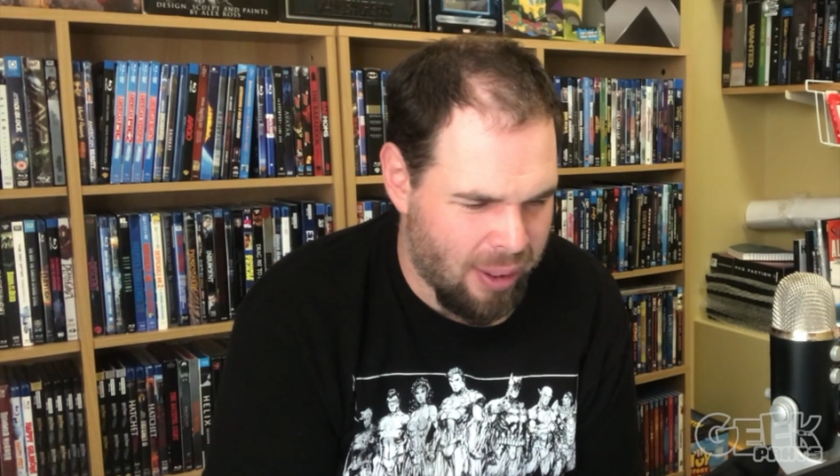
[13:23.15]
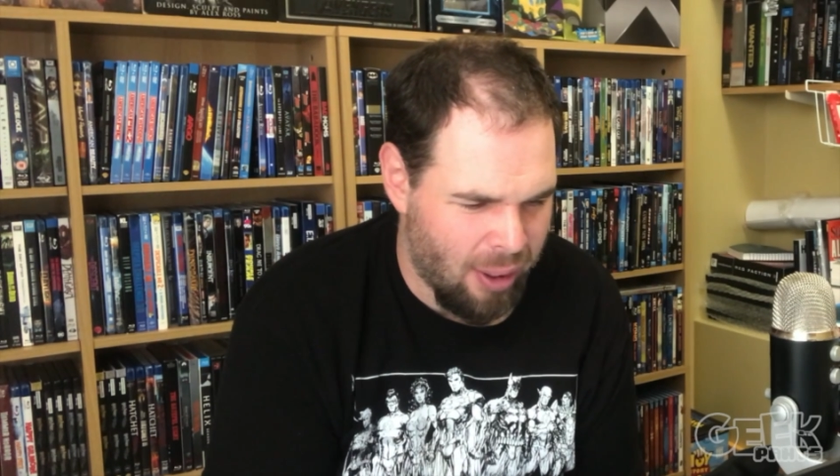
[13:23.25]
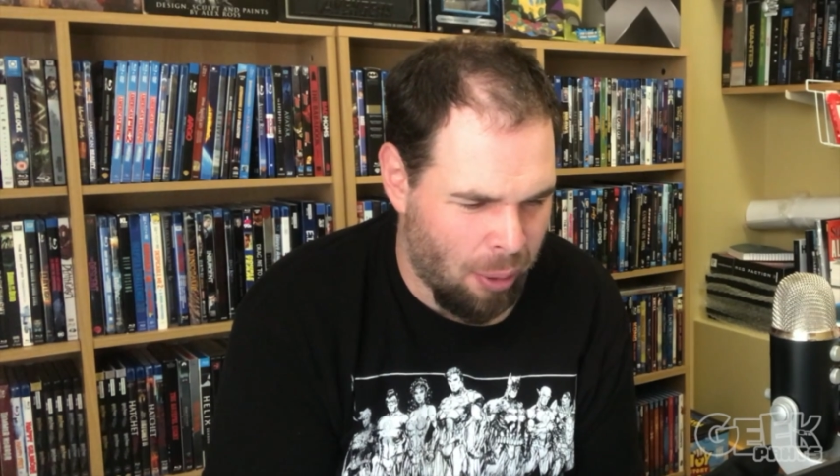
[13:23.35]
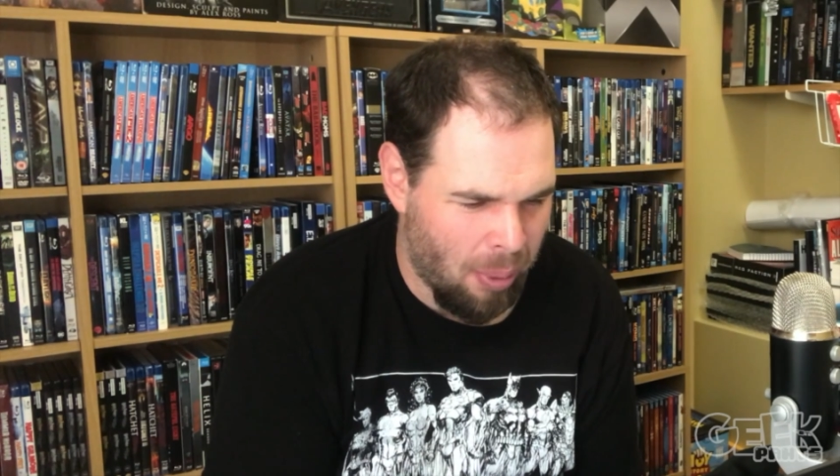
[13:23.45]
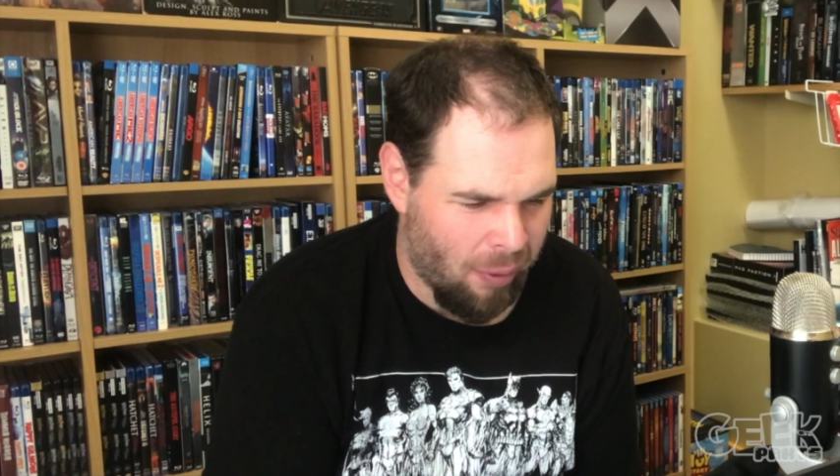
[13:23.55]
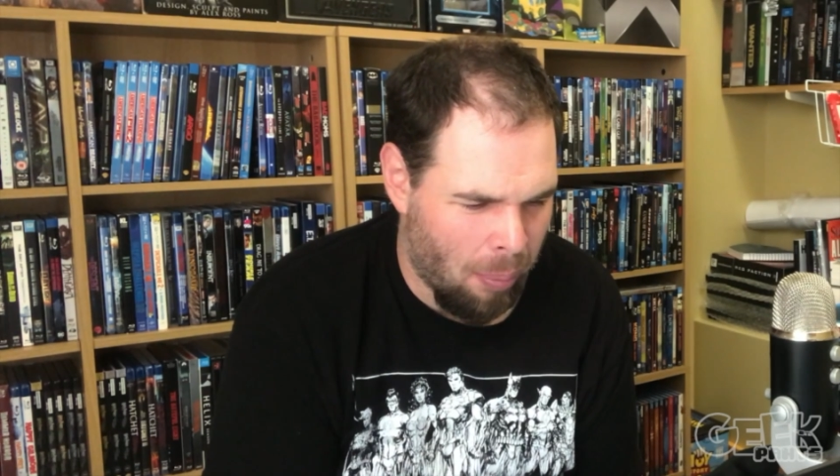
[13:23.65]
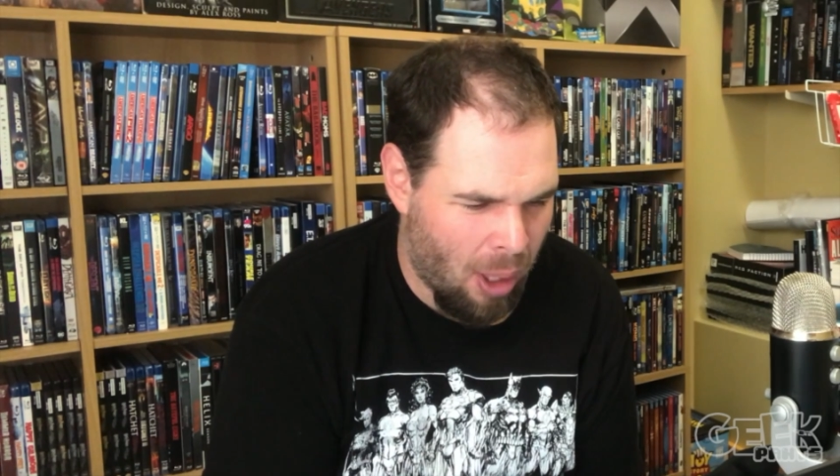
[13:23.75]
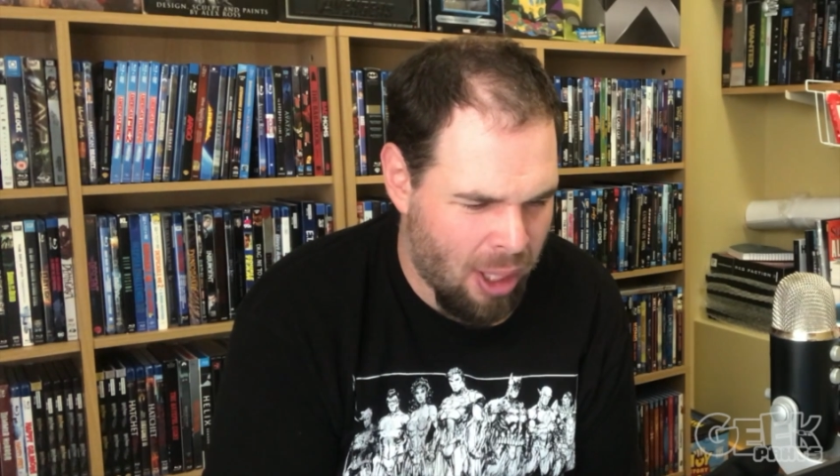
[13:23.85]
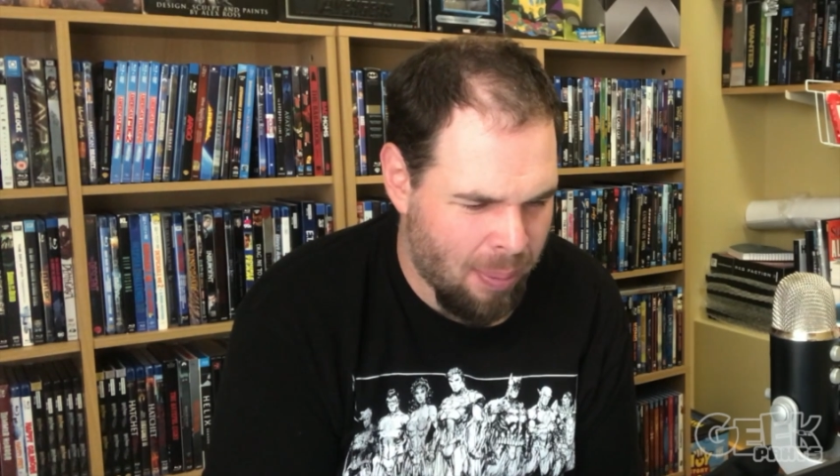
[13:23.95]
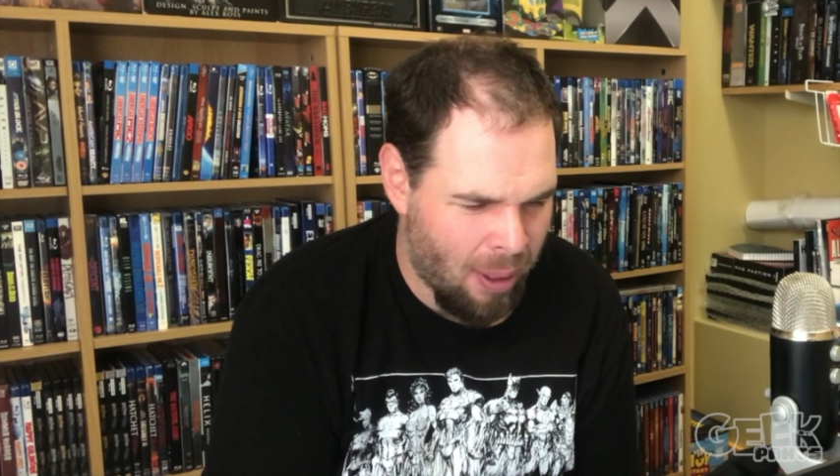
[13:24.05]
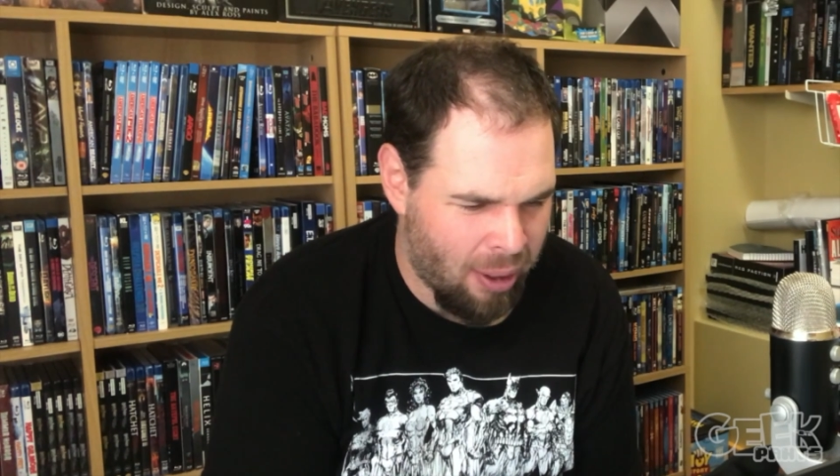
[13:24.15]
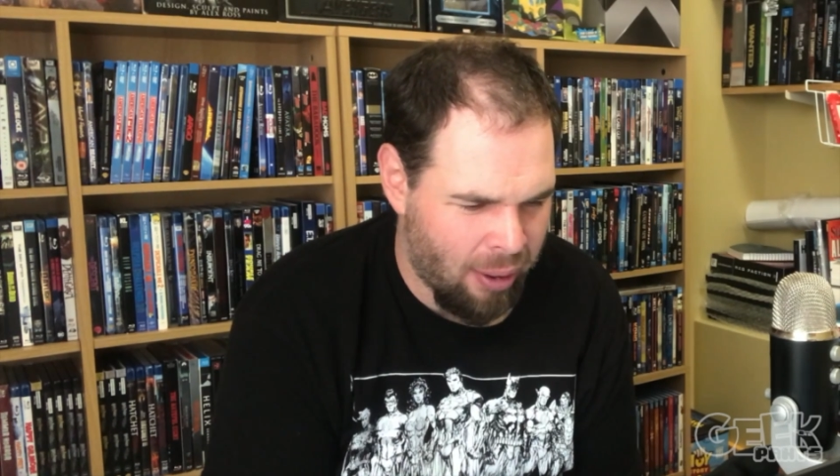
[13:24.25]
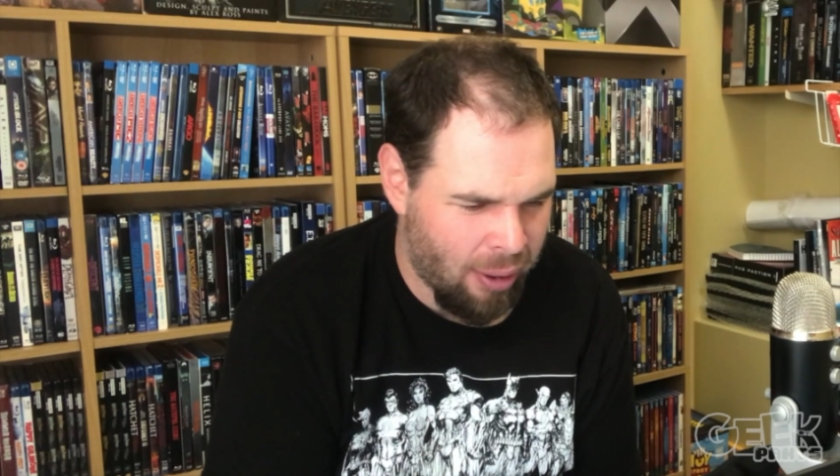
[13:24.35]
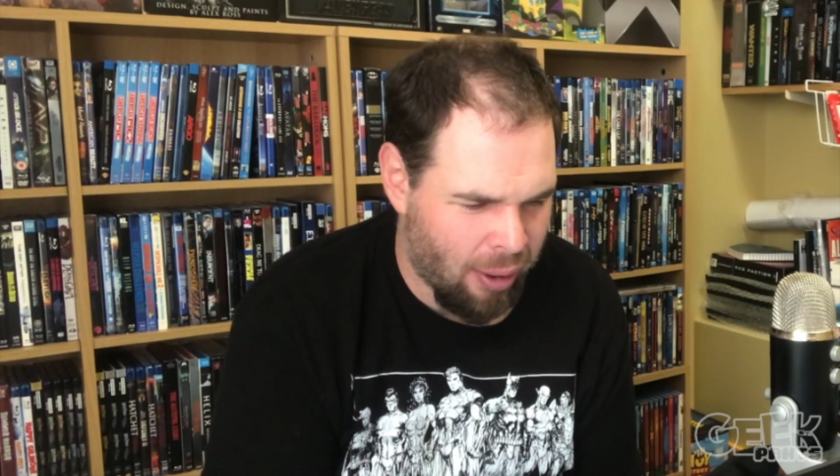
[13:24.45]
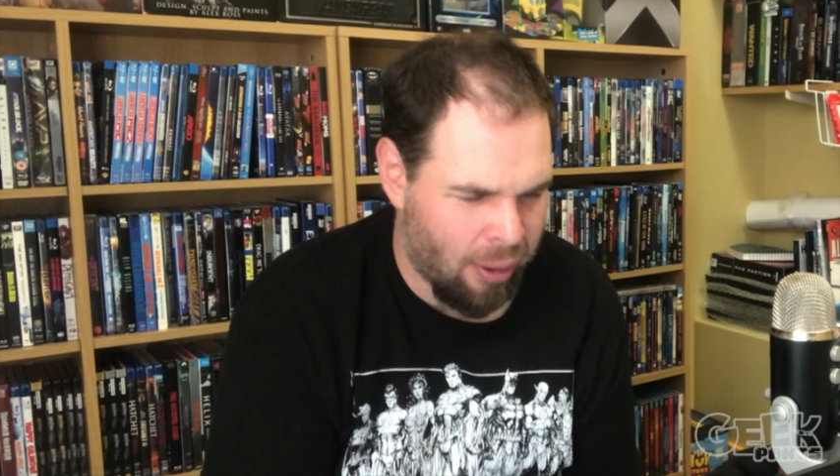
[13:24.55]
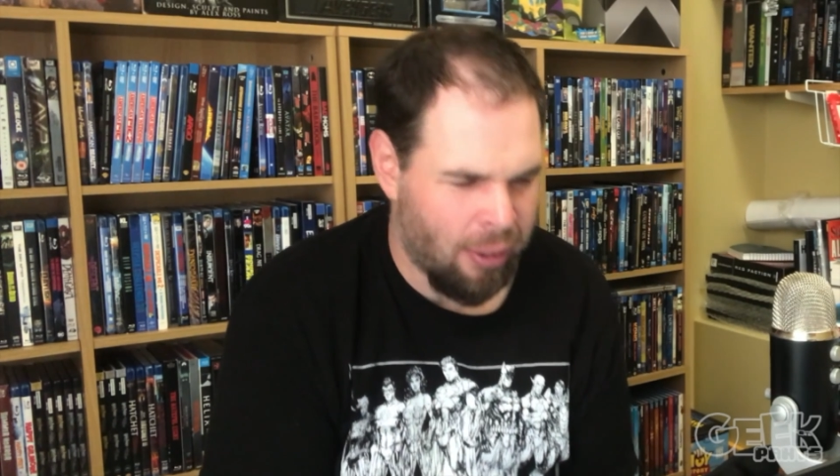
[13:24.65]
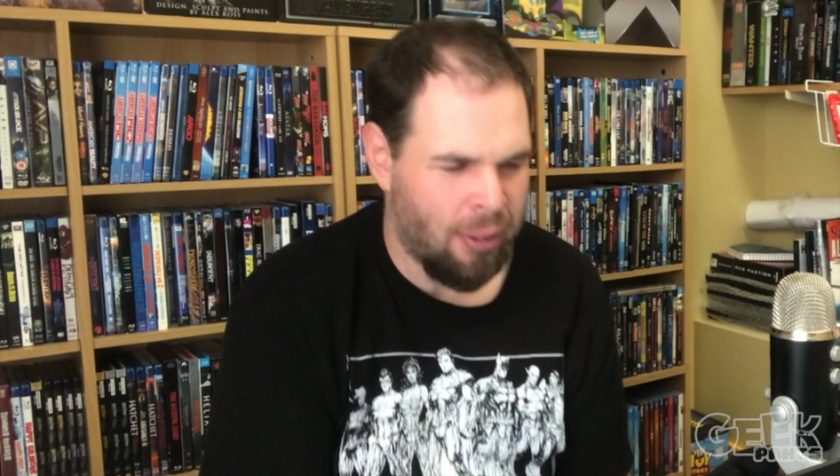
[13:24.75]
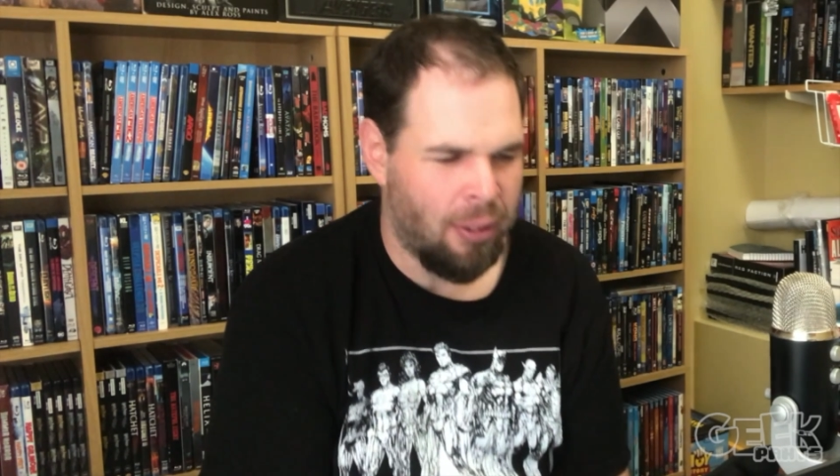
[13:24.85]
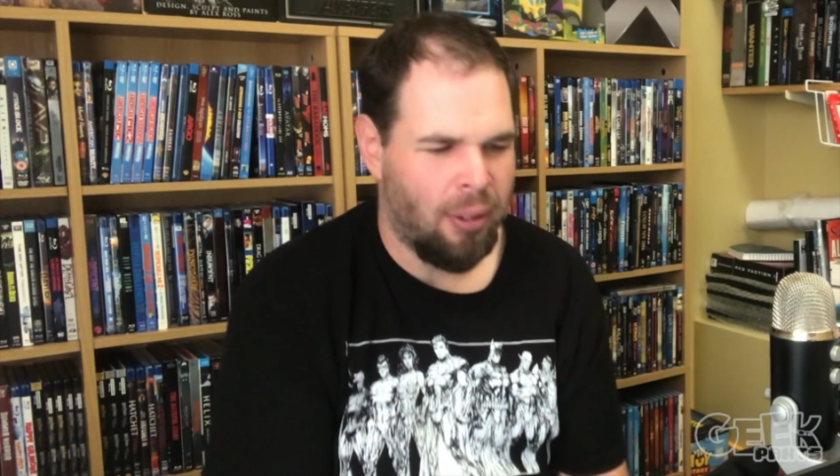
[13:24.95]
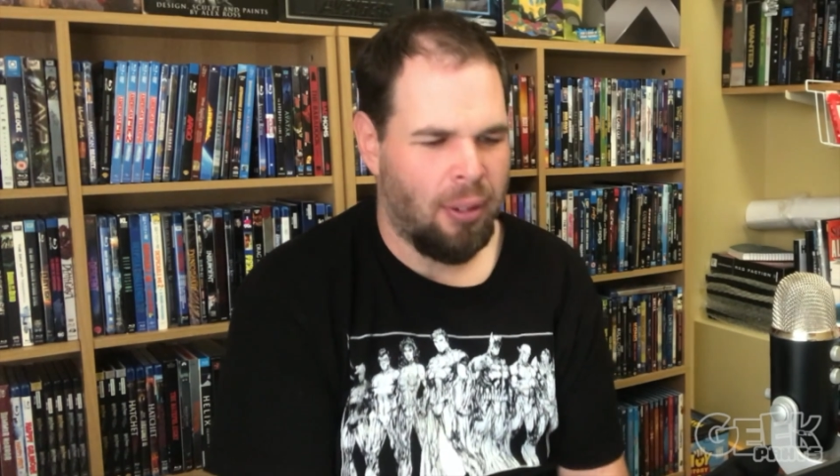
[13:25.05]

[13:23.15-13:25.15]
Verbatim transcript: to see a little bit of a boss battle here. I don't know.